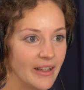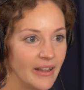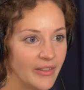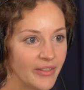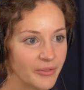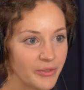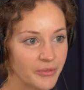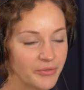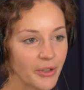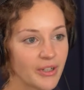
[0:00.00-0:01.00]

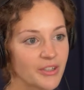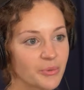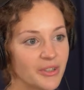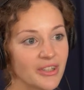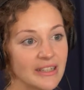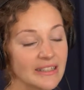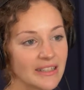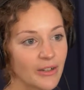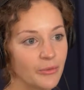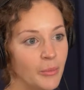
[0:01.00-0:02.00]
the forest, which in
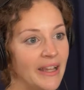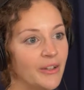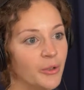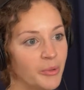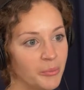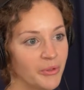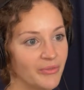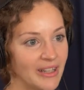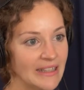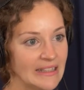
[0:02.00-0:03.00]
itself may not be
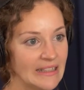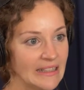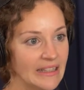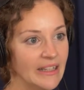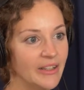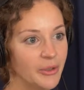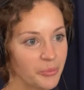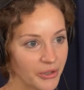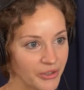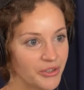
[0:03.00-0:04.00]
providing the
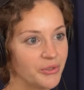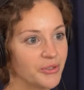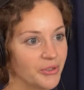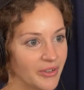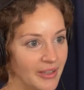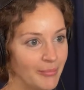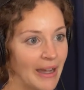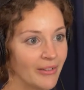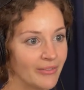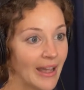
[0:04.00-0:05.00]
produce or the
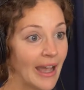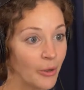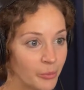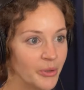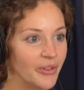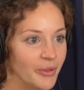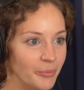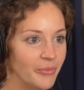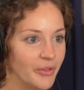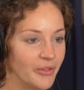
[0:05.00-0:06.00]
amount of output
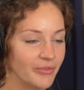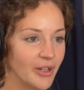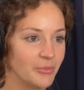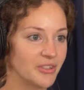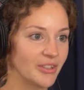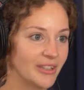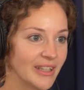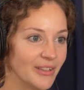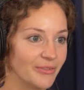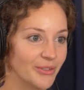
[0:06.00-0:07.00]
that the farmers are
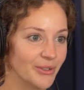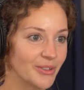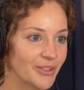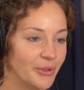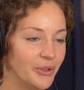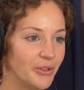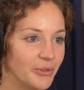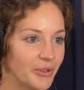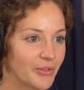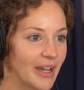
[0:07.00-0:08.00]
looking for. So
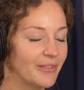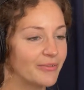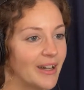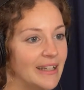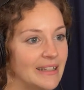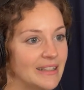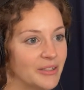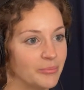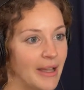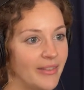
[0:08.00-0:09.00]
you're kind of finding
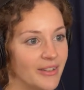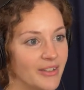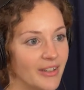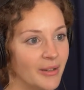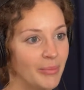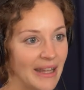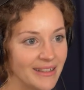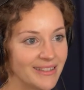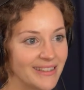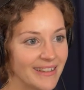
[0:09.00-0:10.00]
some methods that are
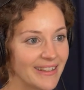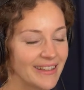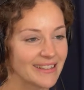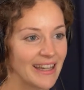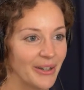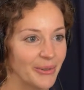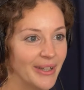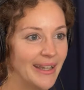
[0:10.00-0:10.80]
balancing things out